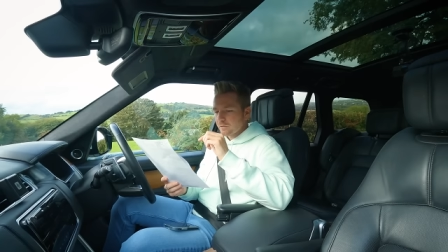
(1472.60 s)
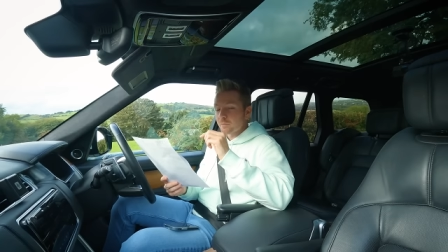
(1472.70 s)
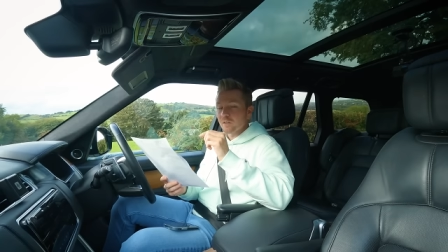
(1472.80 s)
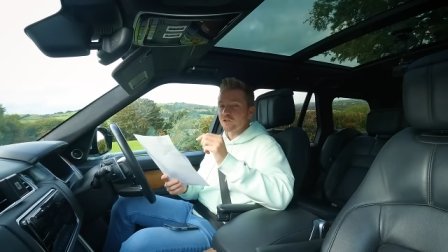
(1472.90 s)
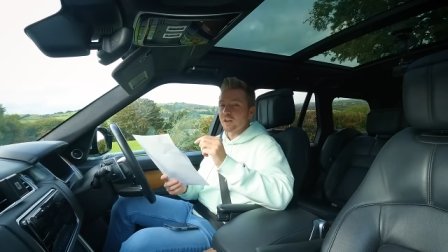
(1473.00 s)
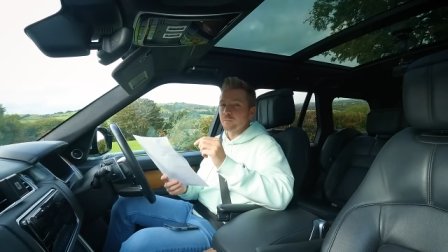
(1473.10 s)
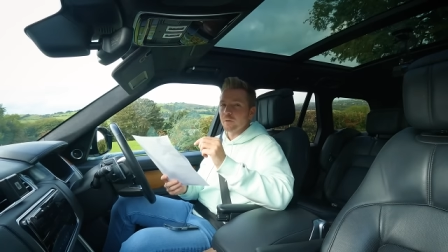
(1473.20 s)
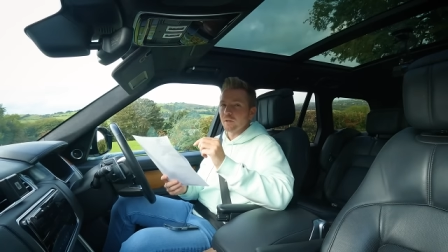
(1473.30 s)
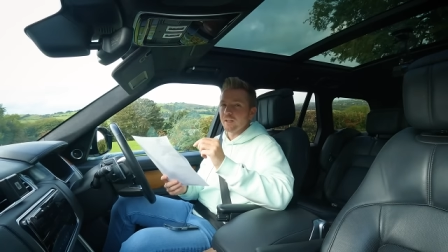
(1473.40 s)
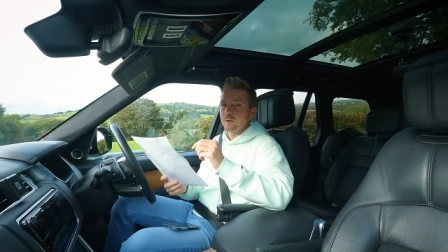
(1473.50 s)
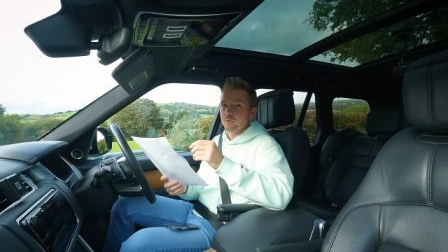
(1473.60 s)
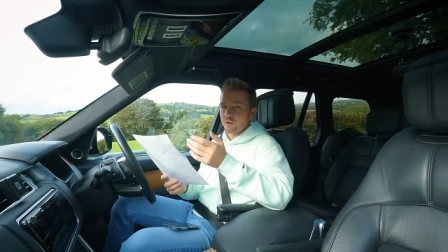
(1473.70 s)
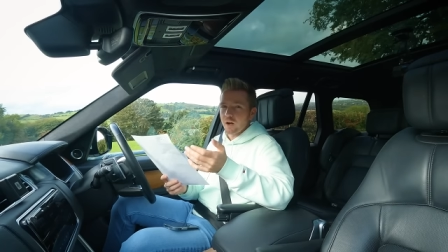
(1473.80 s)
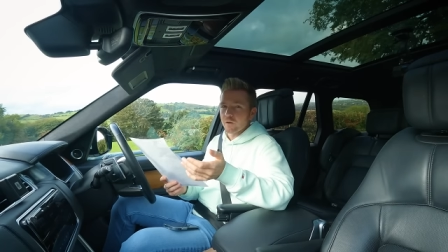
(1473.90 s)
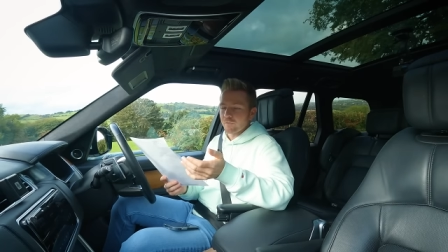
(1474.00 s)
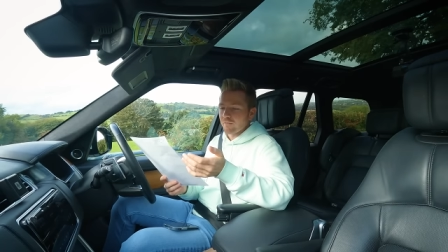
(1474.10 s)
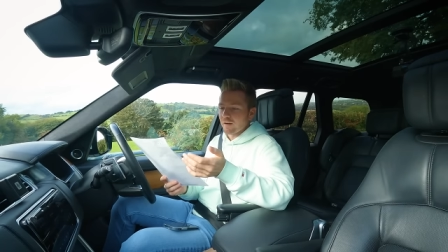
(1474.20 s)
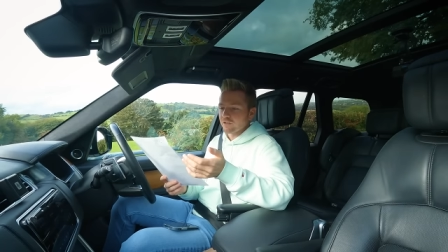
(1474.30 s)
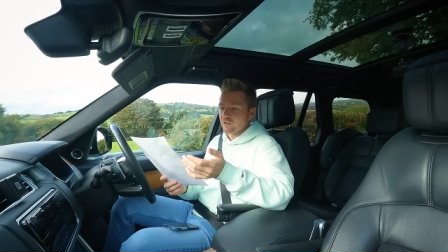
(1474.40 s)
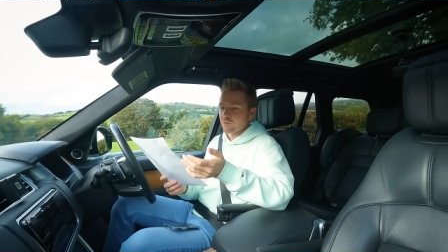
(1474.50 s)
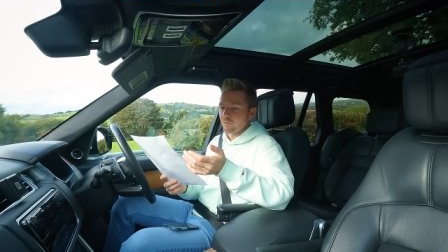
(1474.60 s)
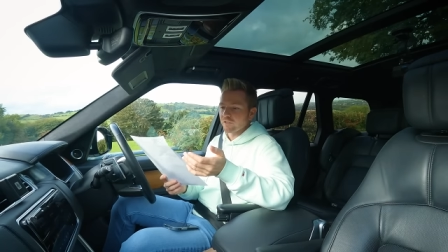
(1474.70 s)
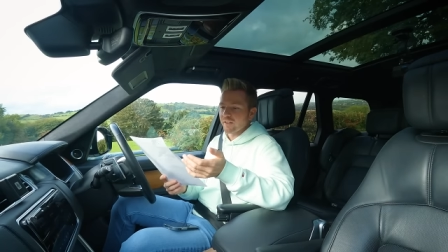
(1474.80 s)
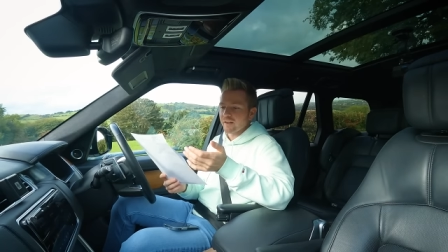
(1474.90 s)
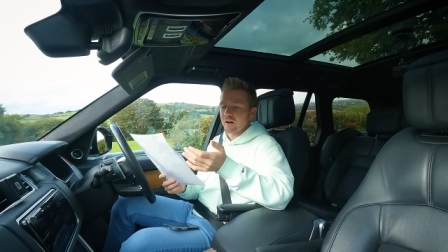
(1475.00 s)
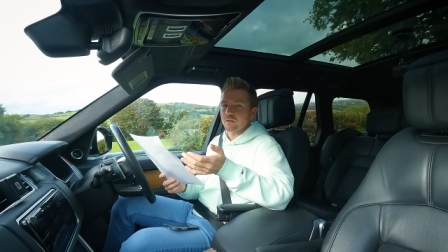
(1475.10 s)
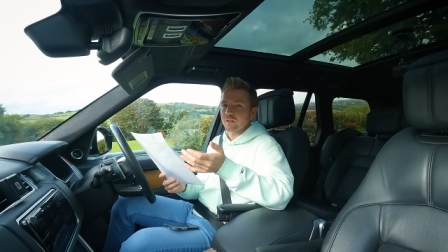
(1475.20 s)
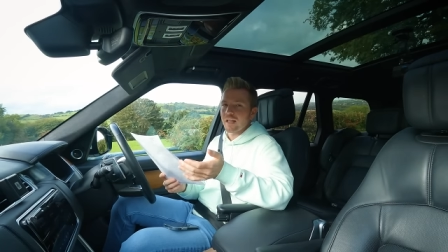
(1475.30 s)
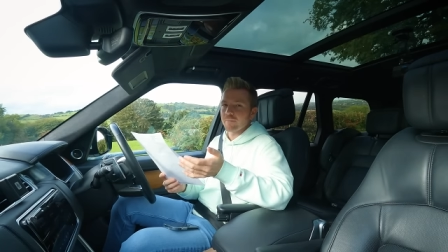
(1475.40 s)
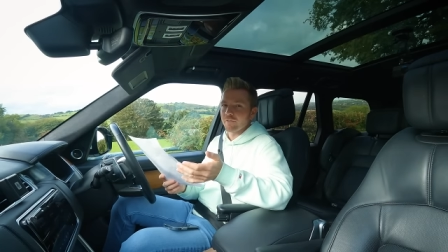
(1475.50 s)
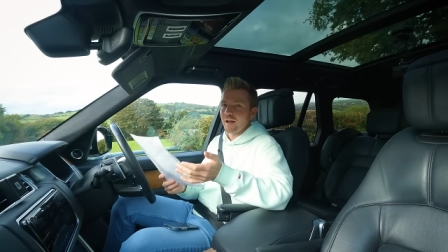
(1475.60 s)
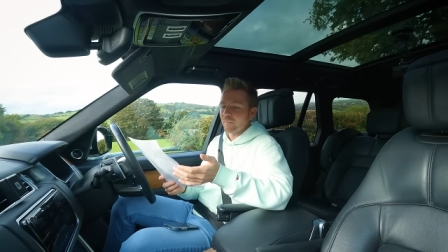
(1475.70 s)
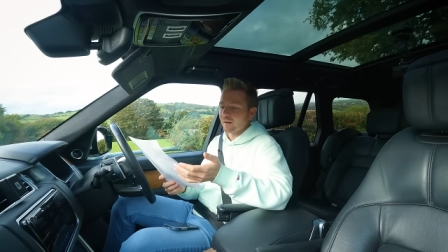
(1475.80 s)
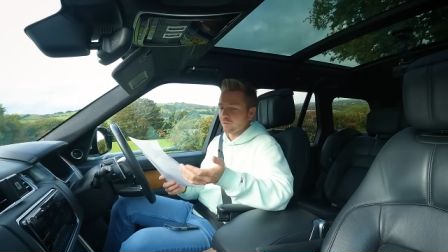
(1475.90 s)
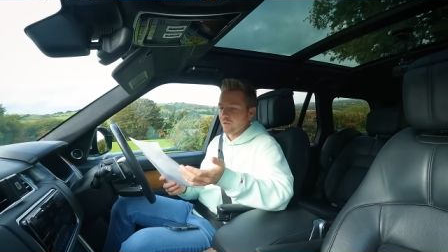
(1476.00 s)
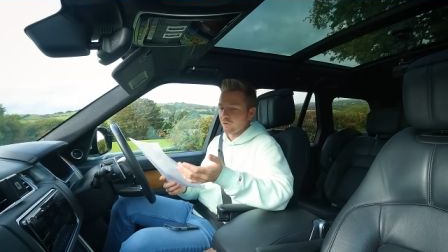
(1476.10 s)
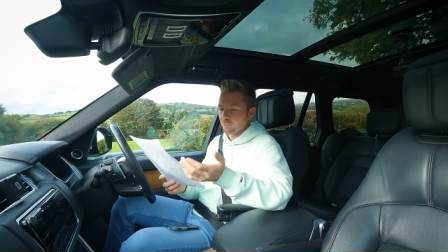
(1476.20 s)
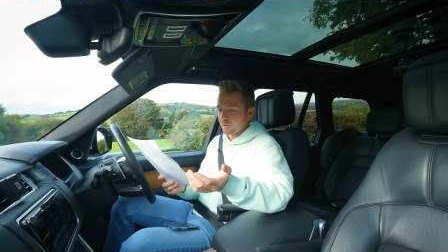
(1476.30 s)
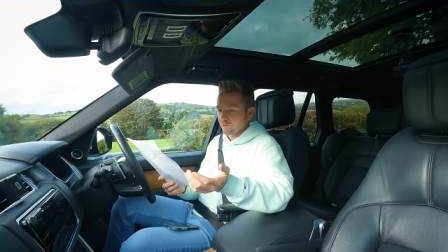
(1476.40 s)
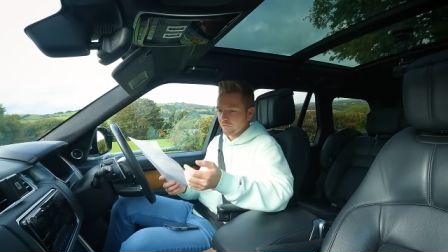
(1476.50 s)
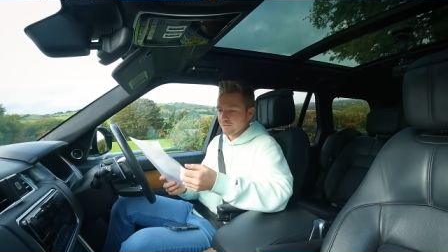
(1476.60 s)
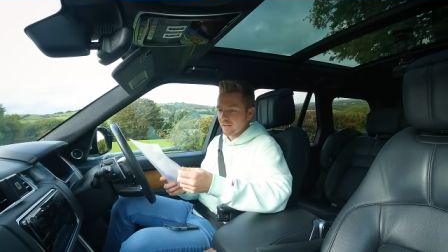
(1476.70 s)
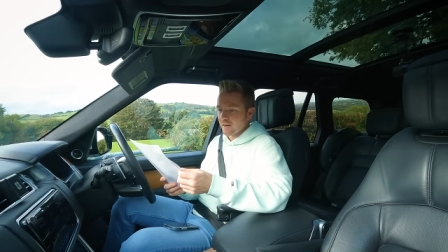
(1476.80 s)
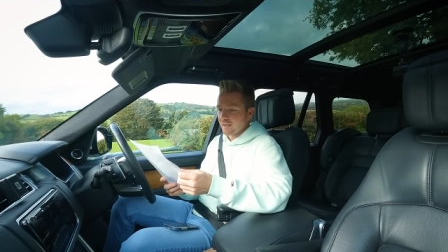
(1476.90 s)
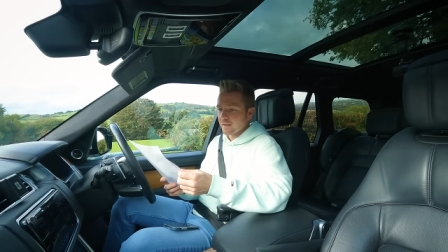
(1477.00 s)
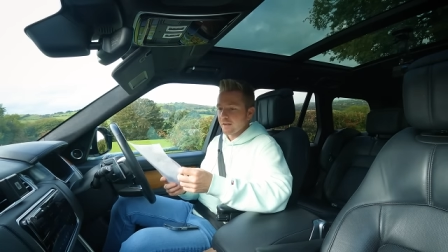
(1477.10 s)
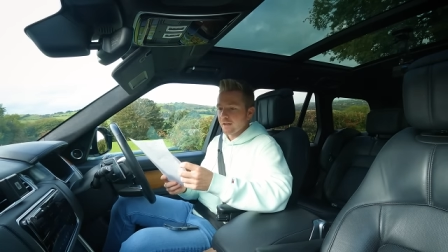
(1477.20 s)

some of the tradespeople I use aren't VAT registered, so obviously I can't claim VAT back on those because there isn't any.